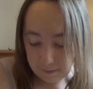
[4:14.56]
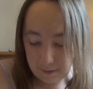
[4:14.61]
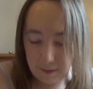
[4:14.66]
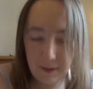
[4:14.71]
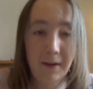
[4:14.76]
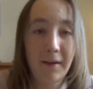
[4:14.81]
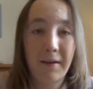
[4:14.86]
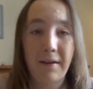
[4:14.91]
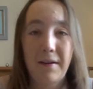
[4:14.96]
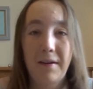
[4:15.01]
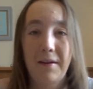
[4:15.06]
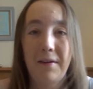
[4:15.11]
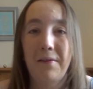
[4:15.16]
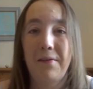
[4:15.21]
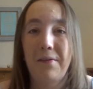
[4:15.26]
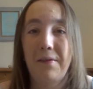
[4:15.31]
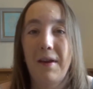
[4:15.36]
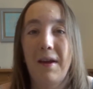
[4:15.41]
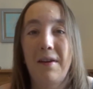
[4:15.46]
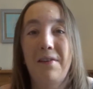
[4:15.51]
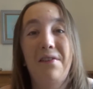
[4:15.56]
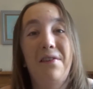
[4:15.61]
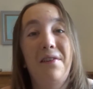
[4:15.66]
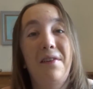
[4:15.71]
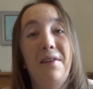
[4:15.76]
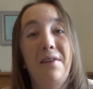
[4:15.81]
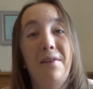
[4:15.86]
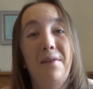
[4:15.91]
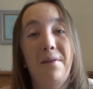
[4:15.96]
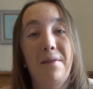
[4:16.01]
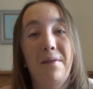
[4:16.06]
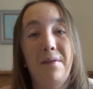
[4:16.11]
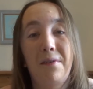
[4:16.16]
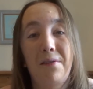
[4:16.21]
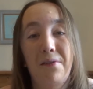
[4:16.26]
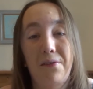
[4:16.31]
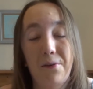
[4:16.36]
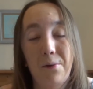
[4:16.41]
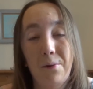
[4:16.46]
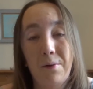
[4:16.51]
because as you
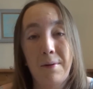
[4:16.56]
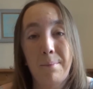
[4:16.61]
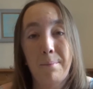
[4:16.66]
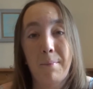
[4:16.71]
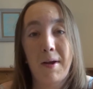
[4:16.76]
saw in